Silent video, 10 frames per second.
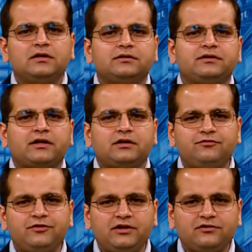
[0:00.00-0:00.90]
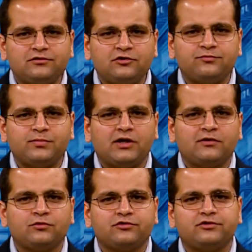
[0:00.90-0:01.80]
The rectification of
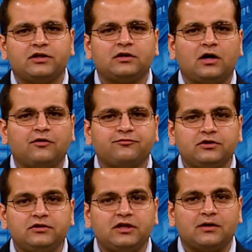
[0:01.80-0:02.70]
plan was done after the